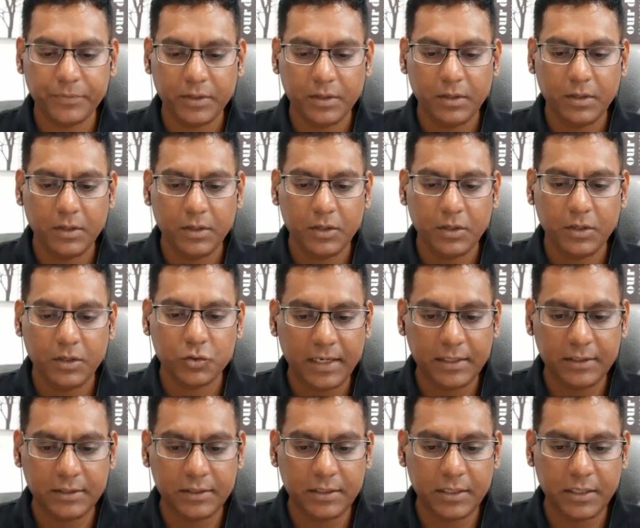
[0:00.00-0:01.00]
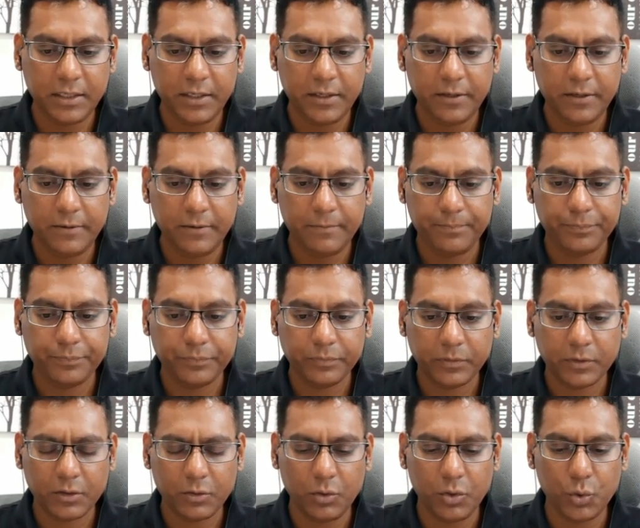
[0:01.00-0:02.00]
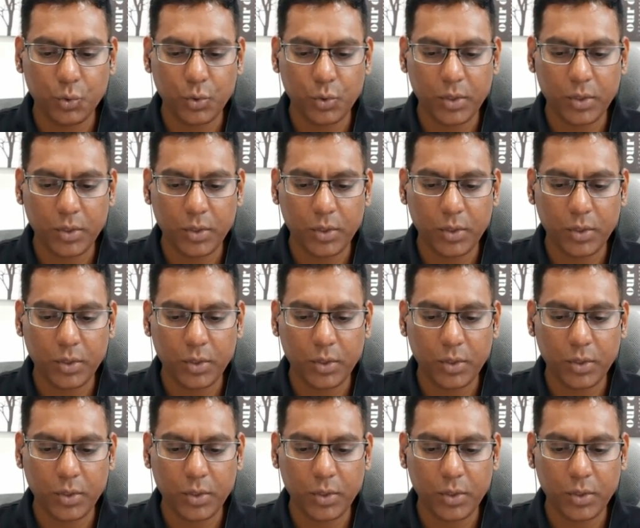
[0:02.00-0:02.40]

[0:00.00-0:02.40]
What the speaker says: So I get 3. Or do I get